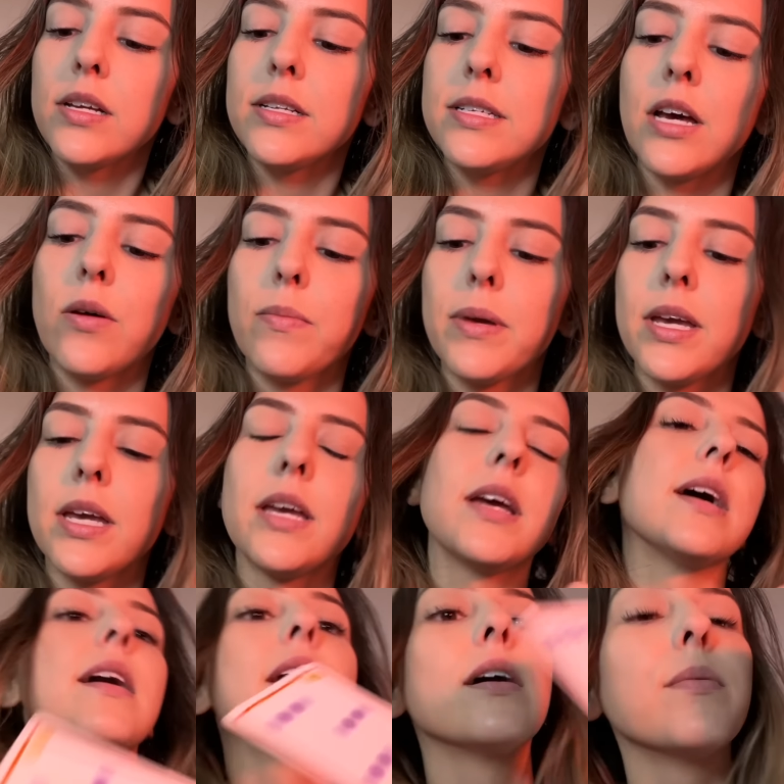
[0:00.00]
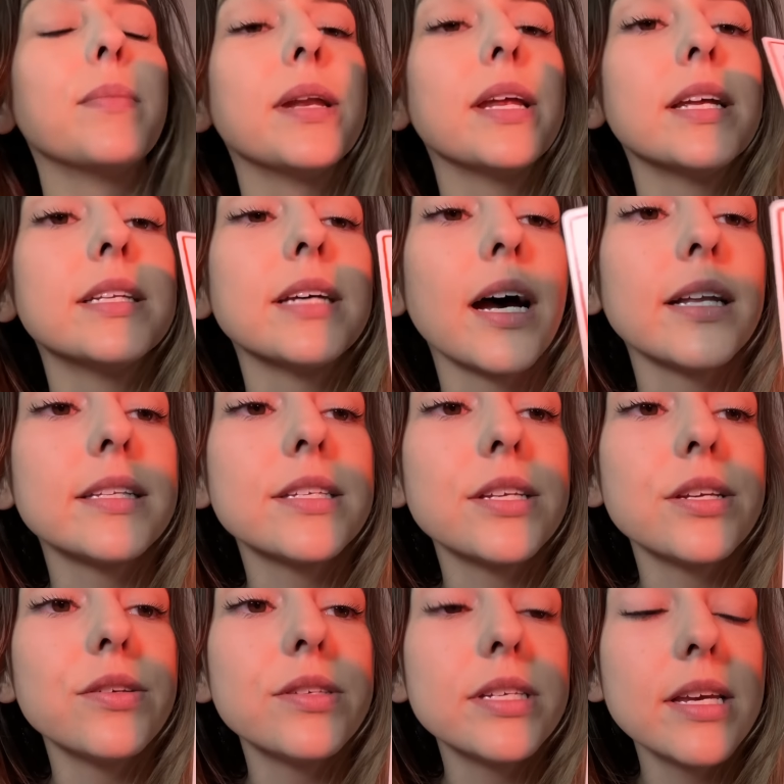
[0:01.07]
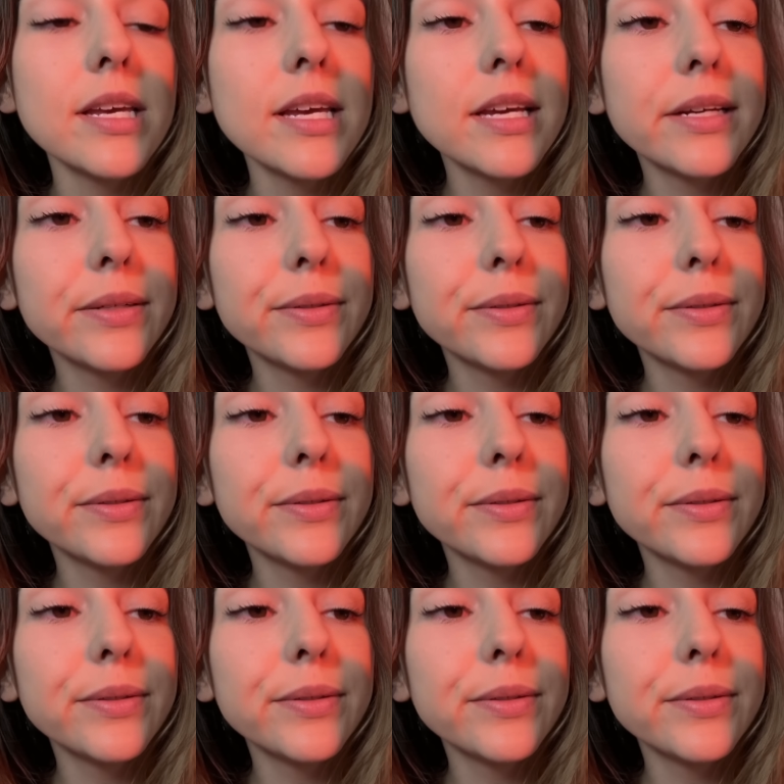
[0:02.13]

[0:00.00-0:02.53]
tell me how many dots you see?